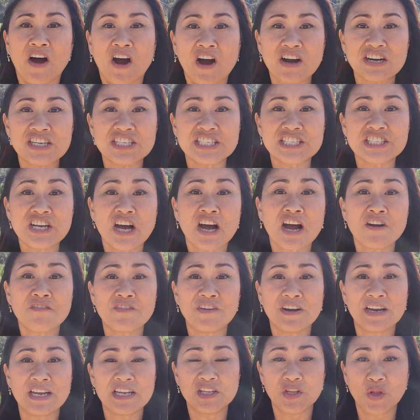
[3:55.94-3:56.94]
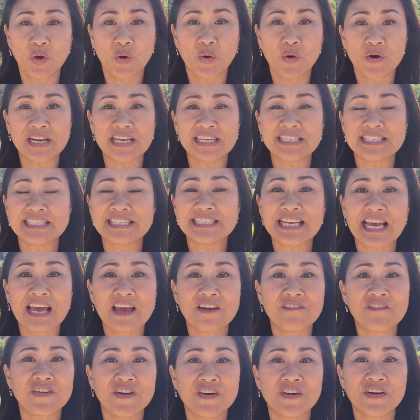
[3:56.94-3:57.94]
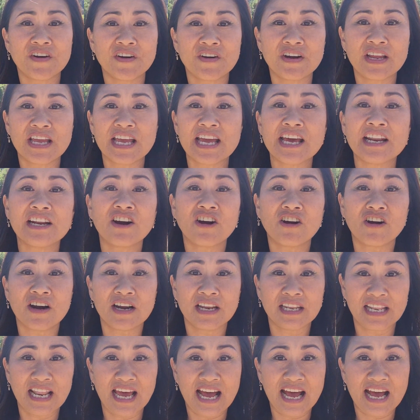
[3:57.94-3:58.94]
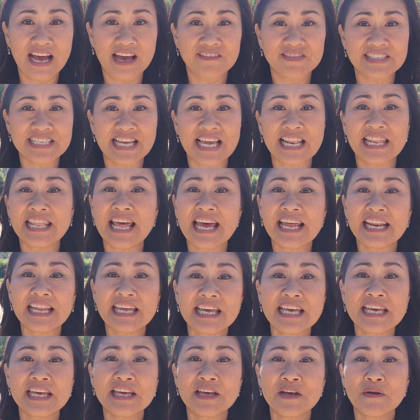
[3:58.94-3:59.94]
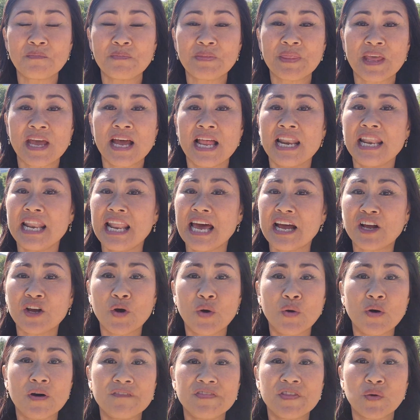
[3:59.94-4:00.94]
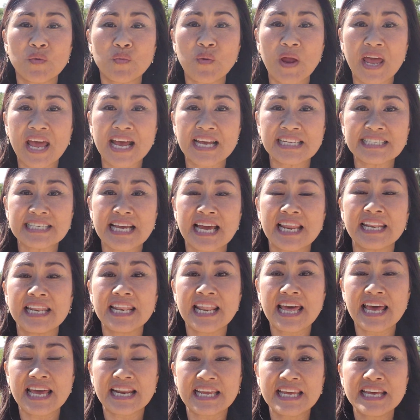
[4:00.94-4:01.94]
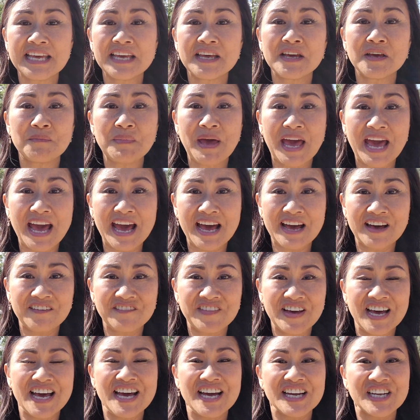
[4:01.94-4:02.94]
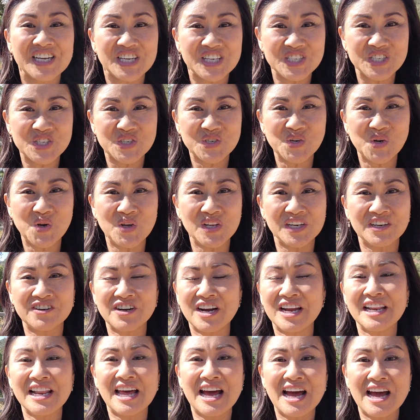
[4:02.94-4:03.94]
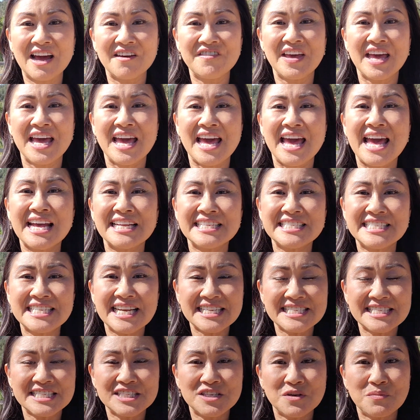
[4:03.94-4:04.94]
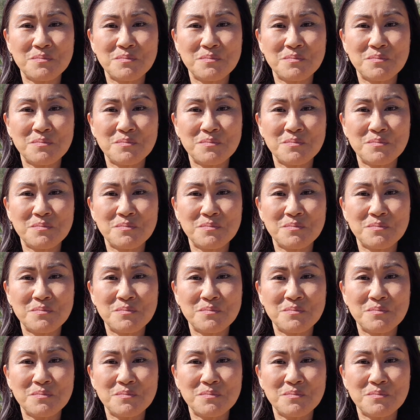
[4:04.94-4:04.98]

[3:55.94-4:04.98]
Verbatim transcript: our sovereign Lord and Savior in our lives and let Him let go of the reins and let Him have control in our life and just